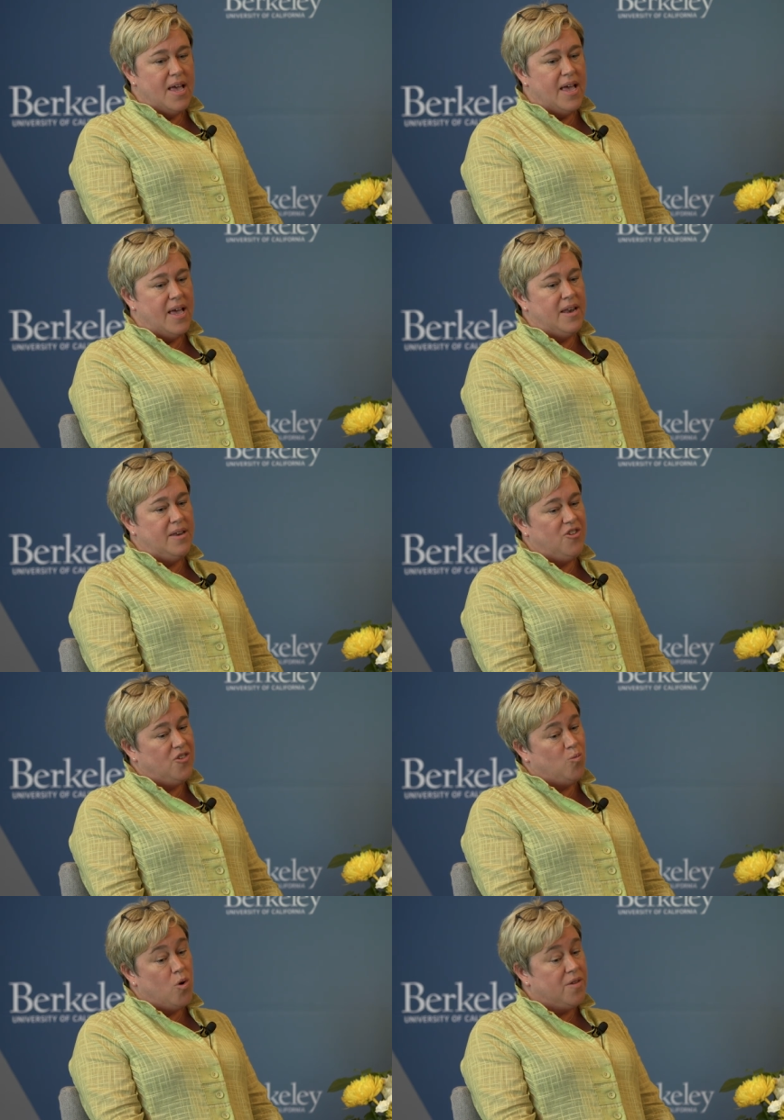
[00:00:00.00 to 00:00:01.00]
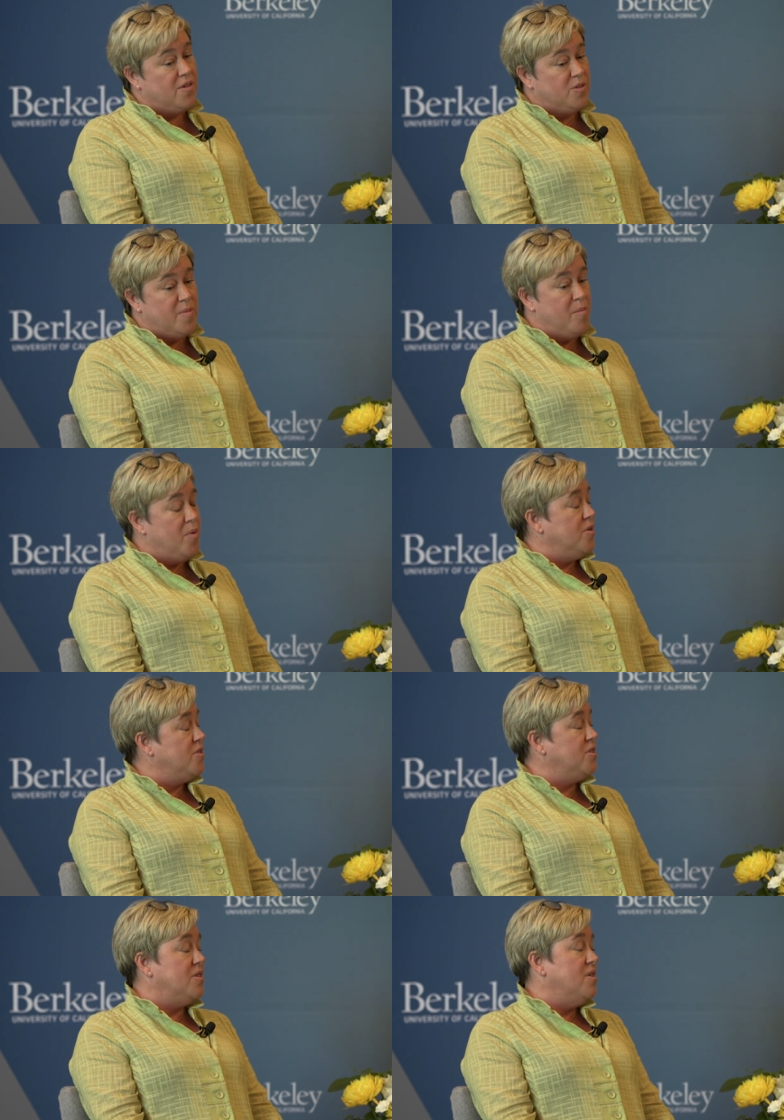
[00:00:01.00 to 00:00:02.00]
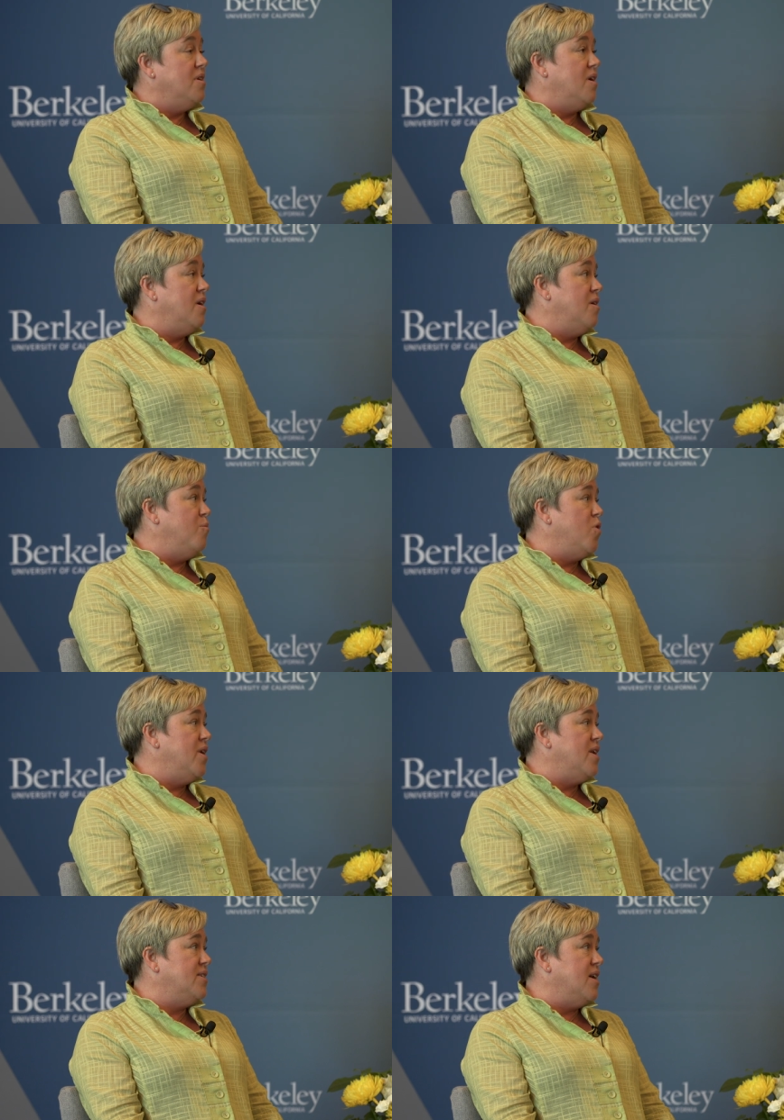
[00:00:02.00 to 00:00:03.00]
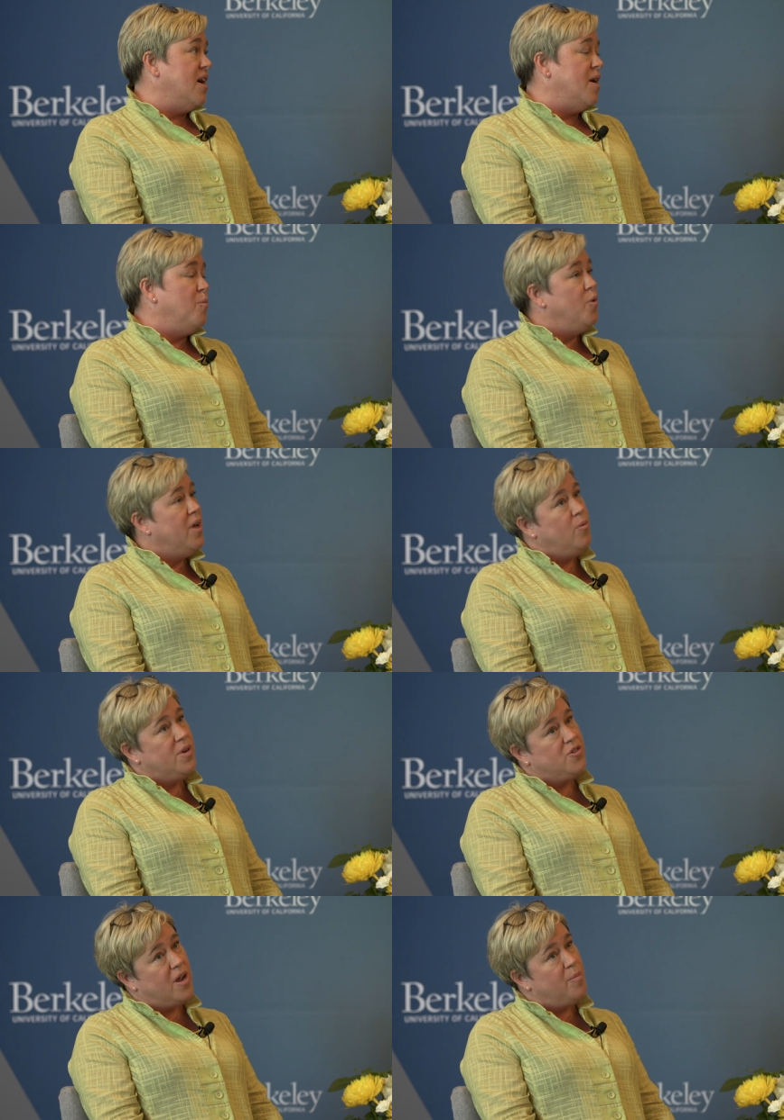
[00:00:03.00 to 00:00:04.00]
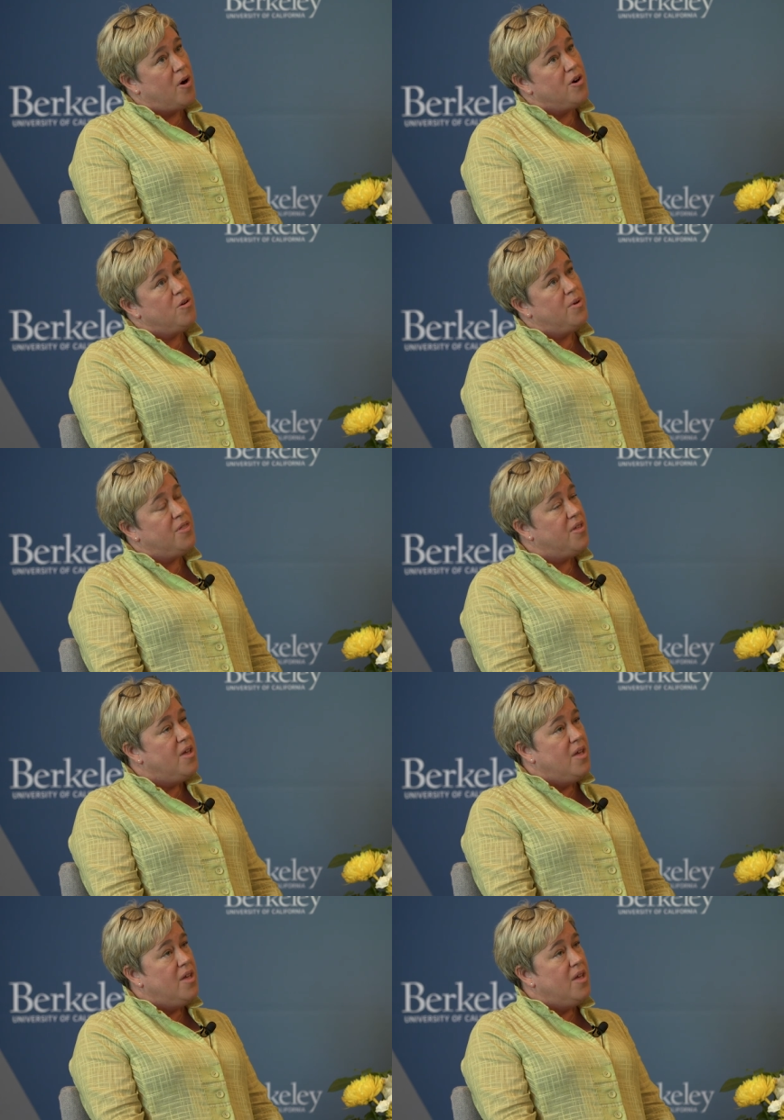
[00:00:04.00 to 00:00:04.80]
and just work those members um, one at a time. We, we try to partner with